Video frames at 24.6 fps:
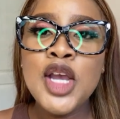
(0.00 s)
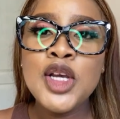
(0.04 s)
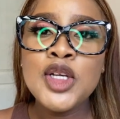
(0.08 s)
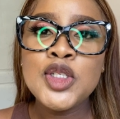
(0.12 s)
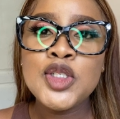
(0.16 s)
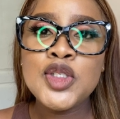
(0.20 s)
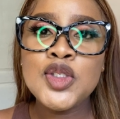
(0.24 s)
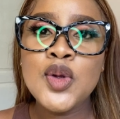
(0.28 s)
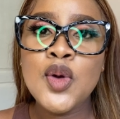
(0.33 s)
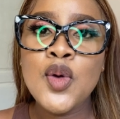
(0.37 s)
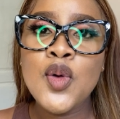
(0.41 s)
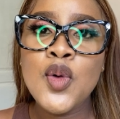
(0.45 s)

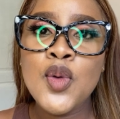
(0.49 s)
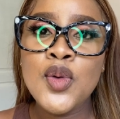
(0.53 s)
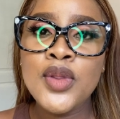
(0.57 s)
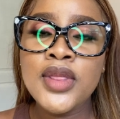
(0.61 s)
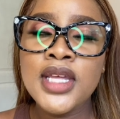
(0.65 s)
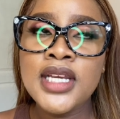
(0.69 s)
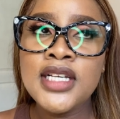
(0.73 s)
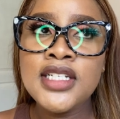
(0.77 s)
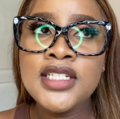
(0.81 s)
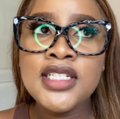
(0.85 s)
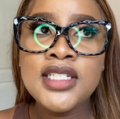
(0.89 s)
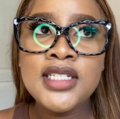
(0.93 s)
So
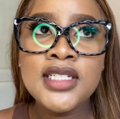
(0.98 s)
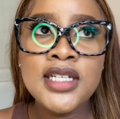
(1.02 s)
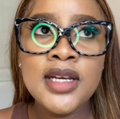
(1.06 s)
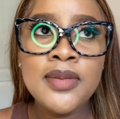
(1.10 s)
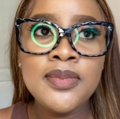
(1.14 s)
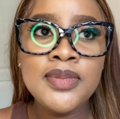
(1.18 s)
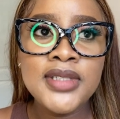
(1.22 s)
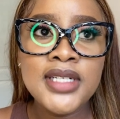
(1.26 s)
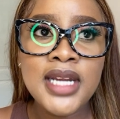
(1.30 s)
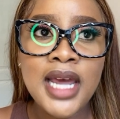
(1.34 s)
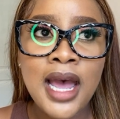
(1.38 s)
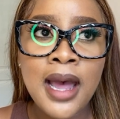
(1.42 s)
they
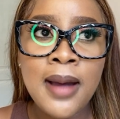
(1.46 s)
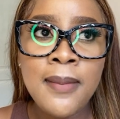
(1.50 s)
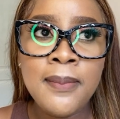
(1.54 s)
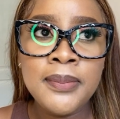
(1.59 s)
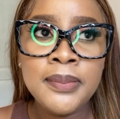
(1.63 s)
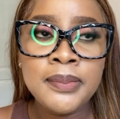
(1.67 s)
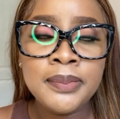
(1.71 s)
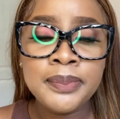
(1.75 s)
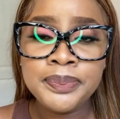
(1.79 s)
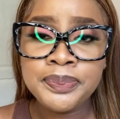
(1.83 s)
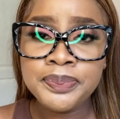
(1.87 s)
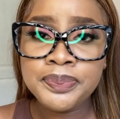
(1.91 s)
shipped
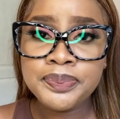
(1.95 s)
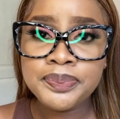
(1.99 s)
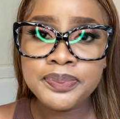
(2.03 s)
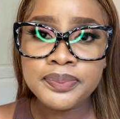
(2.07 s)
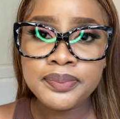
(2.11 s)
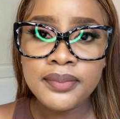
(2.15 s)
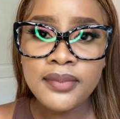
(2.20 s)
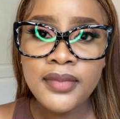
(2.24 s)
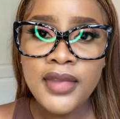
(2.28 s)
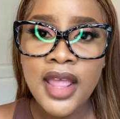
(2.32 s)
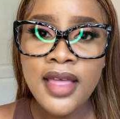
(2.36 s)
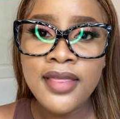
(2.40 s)

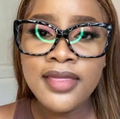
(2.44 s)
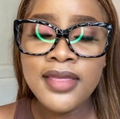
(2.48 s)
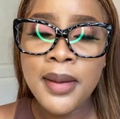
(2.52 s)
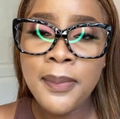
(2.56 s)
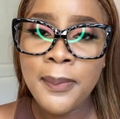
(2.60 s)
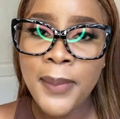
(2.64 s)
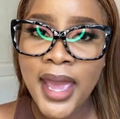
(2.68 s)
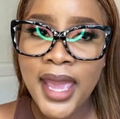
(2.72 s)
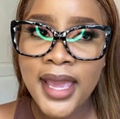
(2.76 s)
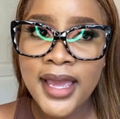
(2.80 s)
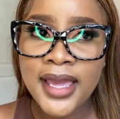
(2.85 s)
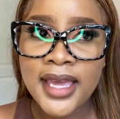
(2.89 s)
the
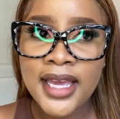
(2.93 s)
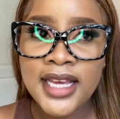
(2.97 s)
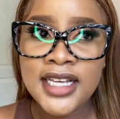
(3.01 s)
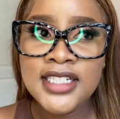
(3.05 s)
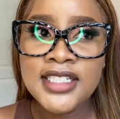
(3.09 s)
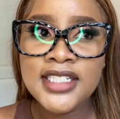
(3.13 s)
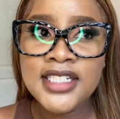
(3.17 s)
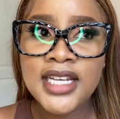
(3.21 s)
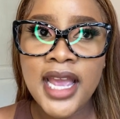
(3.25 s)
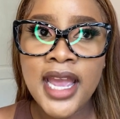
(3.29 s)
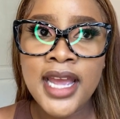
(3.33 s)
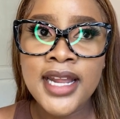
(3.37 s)

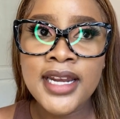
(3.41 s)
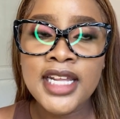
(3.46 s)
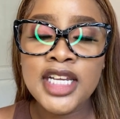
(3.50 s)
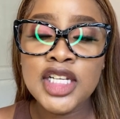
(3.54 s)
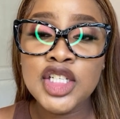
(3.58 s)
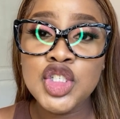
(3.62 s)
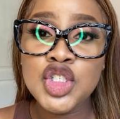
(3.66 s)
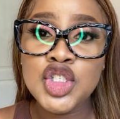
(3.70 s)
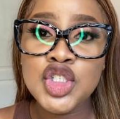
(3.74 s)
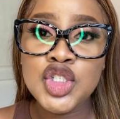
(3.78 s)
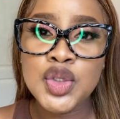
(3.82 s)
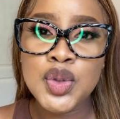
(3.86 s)
package and
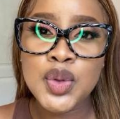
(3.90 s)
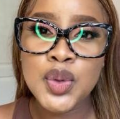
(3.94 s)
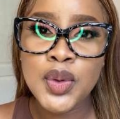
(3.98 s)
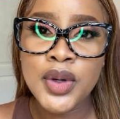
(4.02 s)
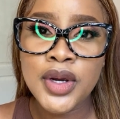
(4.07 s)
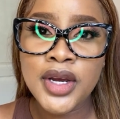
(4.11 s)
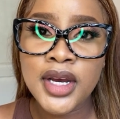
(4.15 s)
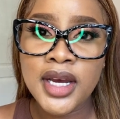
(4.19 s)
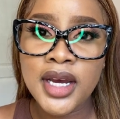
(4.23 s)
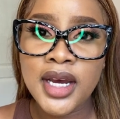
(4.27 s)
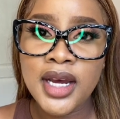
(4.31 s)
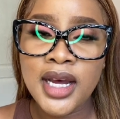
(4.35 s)
it
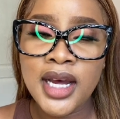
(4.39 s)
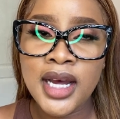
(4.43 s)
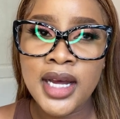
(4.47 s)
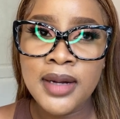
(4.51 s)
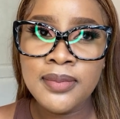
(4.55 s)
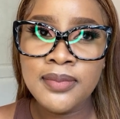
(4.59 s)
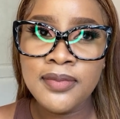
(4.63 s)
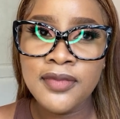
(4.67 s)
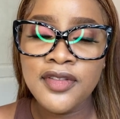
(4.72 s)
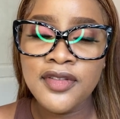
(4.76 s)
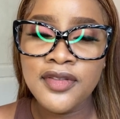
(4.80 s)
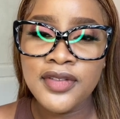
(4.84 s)
took
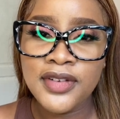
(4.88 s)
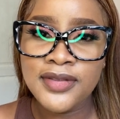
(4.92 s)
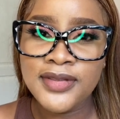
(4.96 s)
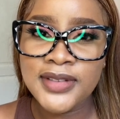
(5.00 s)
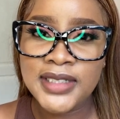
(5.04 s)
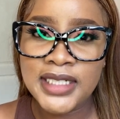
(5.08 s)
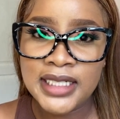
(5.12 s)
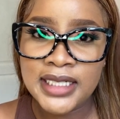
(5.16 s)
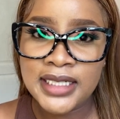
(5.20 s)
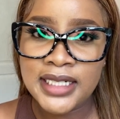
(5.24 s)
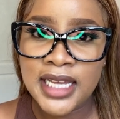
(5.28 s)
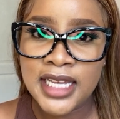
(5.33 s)

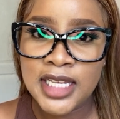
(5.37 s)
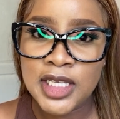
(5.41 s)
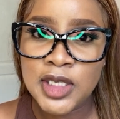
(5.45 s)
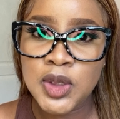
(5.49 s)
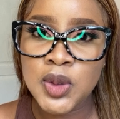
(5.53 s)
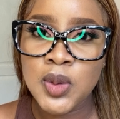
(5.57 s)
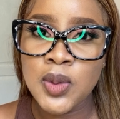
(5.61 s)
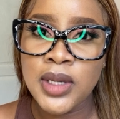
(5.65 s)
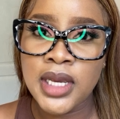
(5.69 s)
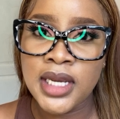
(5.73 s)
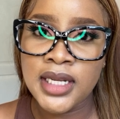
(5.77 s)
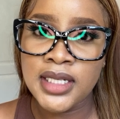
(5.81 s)
15 days
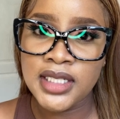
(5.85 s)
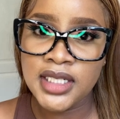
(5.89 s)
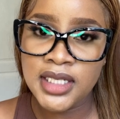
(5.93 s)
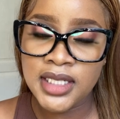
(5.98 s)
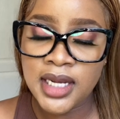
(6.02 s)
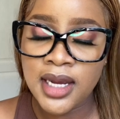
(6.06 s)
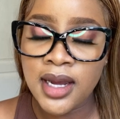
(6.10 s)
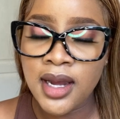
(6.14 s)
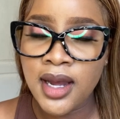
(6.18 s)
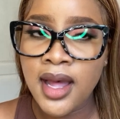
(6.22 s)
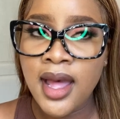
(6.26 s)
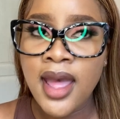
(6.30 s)
to get
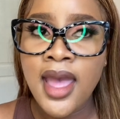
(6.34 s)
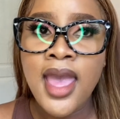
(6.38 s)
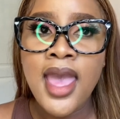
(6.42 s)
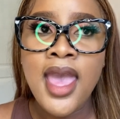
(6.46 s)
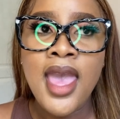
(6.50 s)
here.